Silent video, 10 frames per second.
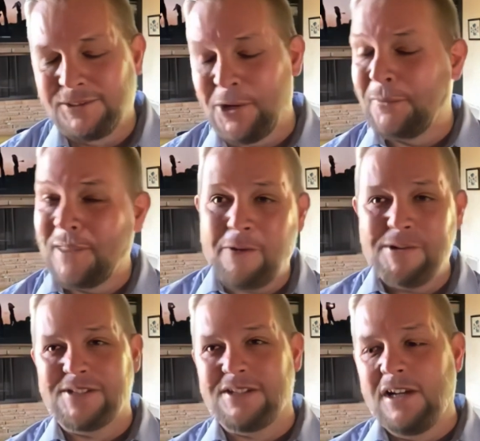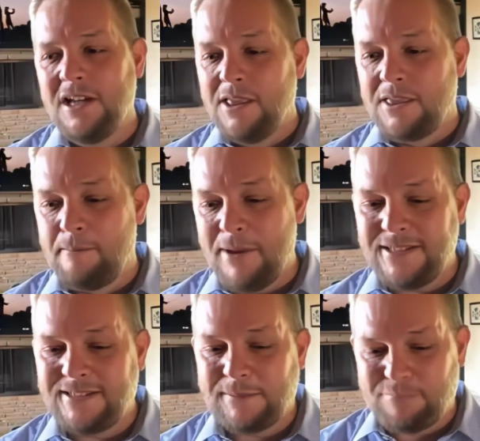So that was the
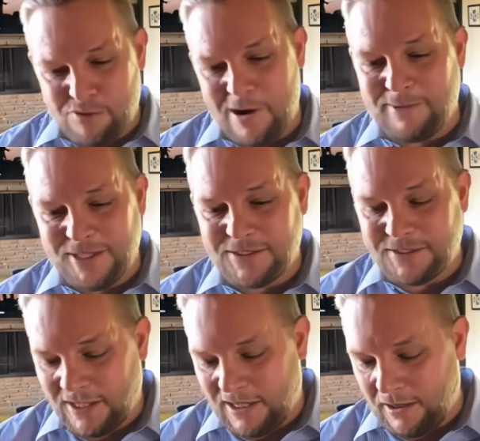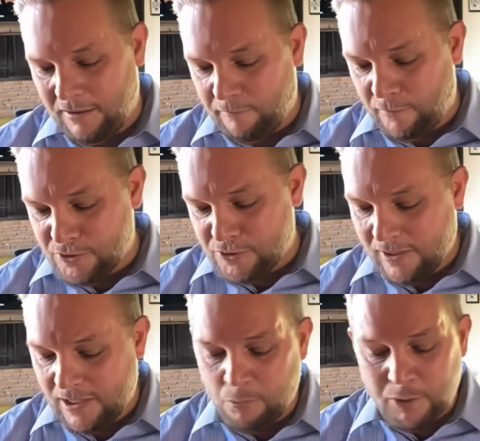basic premise for
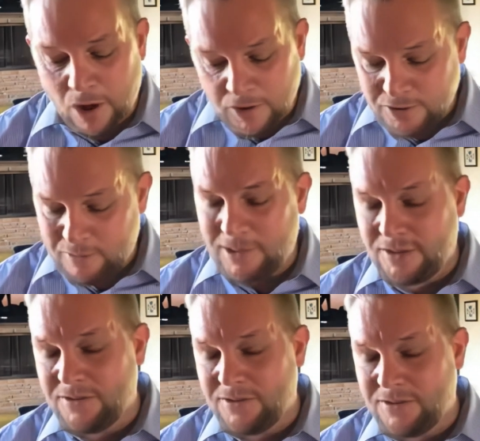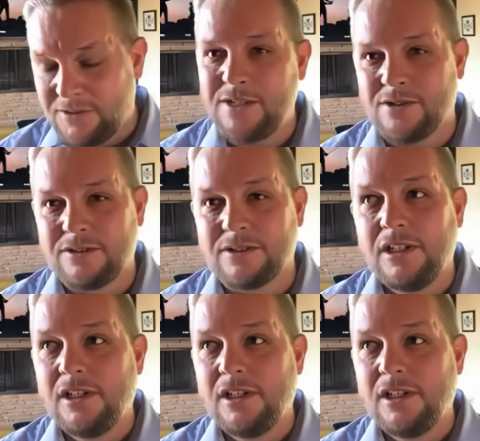starting it. We also want to do some features.